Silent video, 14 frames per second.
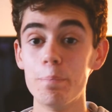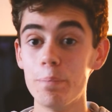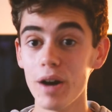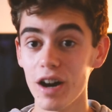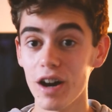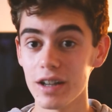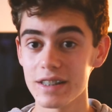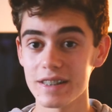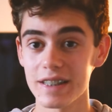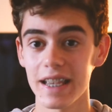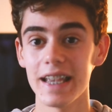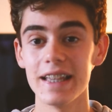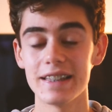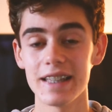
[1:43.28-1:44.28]
but
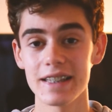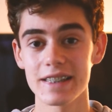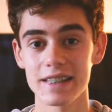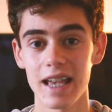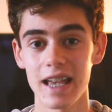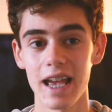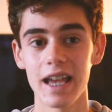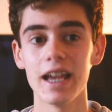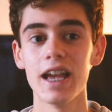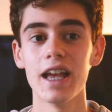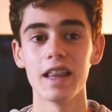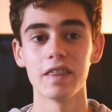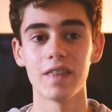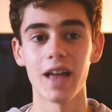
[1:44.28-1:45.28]
he did
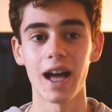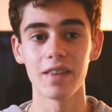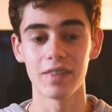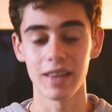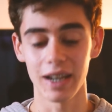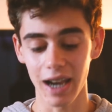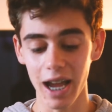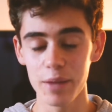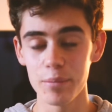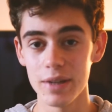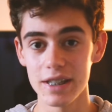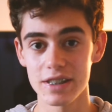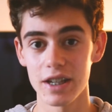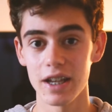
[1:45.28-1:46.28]
say that the light
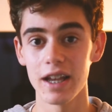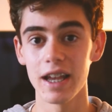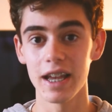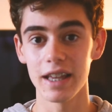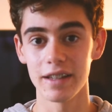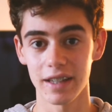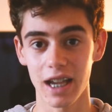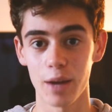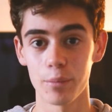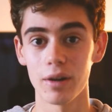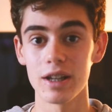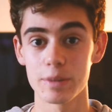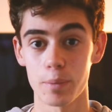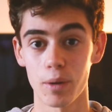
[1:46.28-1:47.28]
meter in the
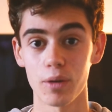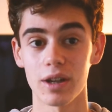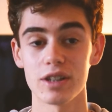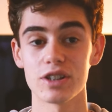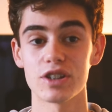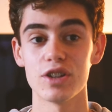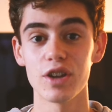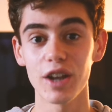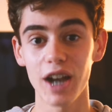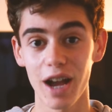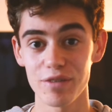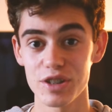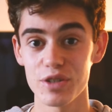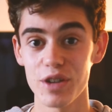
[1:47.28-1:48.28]
camera is broken, so you're gonna
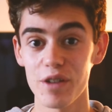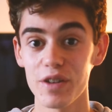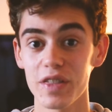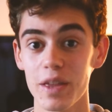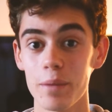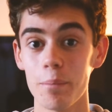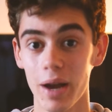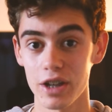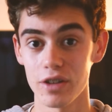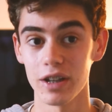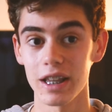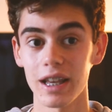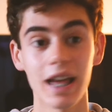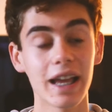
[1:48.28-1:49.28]
have to do everything
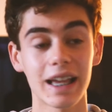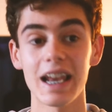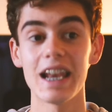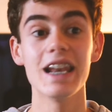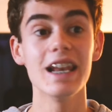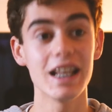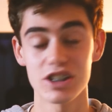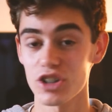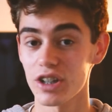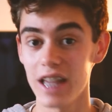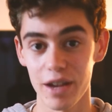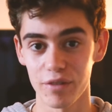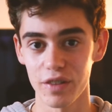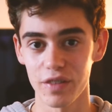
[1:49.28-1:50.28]
manually, like
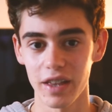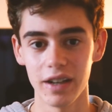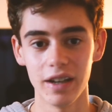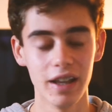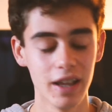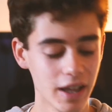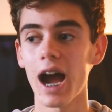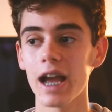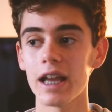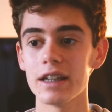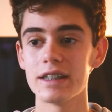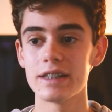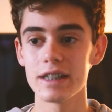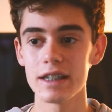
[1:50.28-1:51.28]
literally everything.
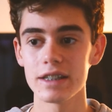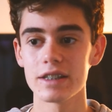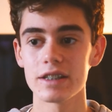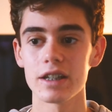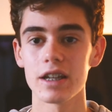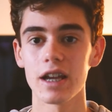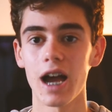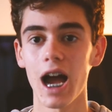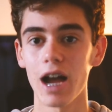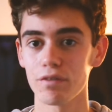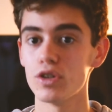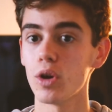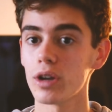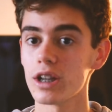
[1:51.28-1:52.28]
I did
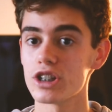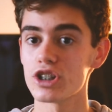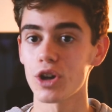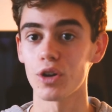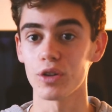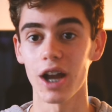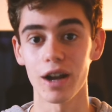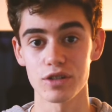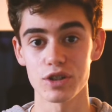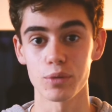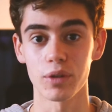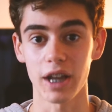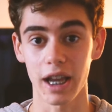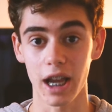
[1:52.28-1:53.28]
have knowledge on how to
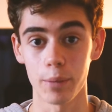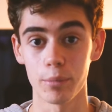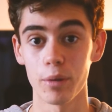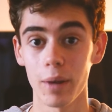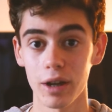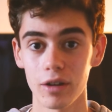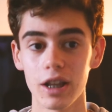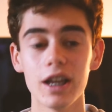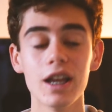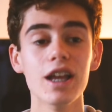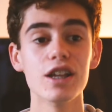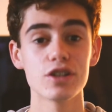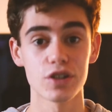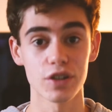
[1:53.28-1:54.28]
work a camera manually,
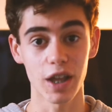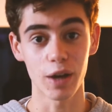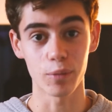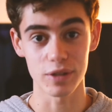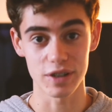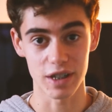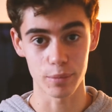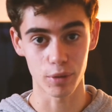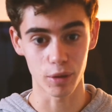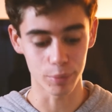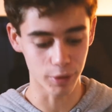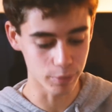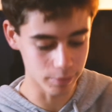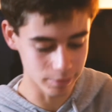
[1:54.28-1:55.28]
so that wasn't a
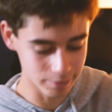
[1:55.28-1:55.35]
problem.